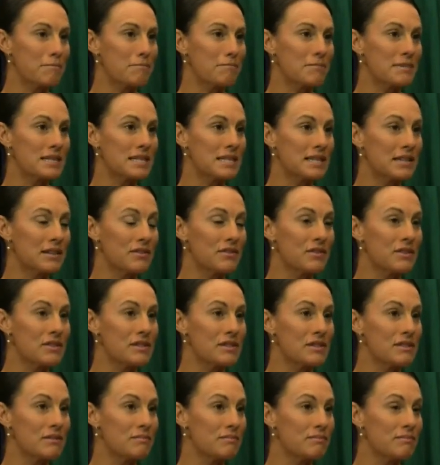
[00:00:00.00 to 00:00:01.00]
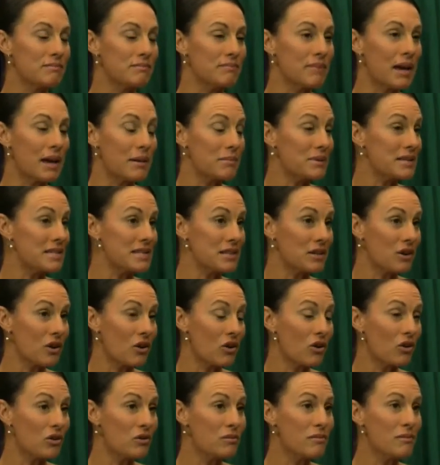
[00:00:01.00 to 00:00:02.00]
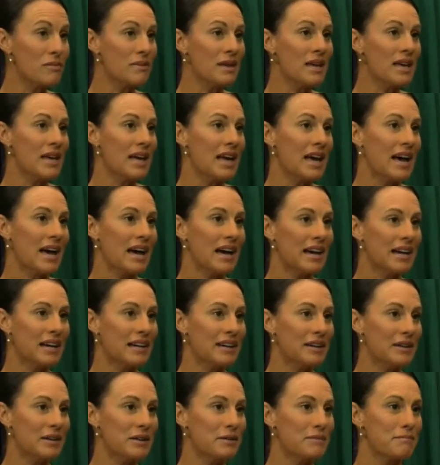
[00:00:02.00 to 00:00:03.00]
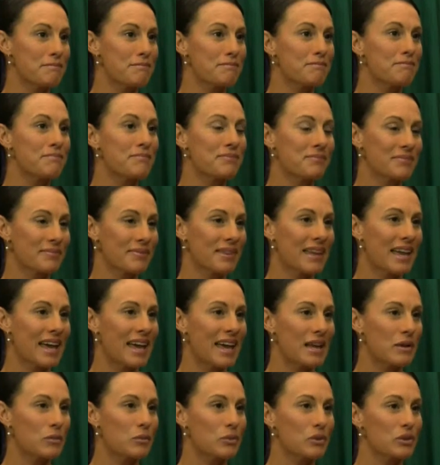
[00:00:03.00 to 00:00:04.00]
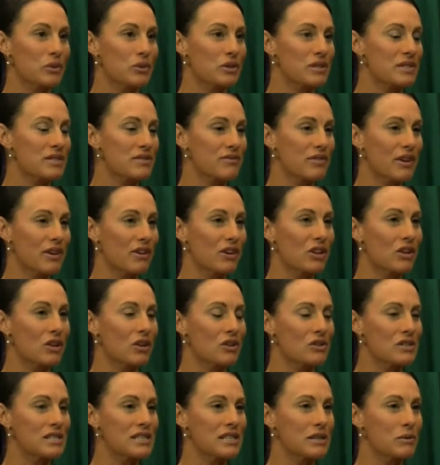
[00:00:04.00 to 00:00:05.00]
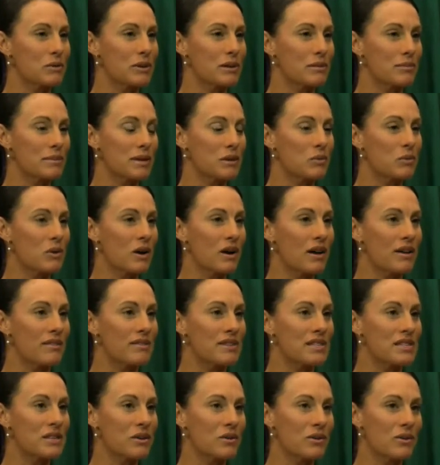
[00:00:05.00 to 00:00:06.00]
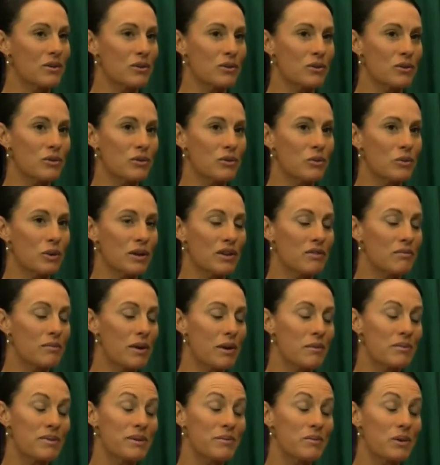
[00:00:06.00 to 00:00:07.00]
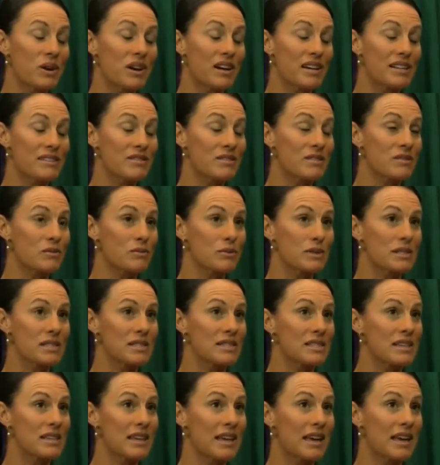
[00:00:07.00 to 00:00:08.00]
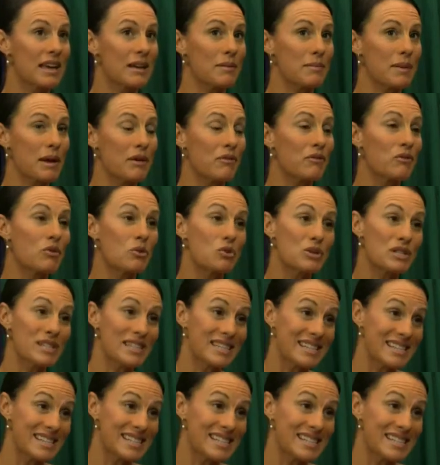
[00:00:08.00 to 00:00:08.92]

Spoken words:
delivered babies at home, and works very closely with midwives. So one of my midwives had about 40 years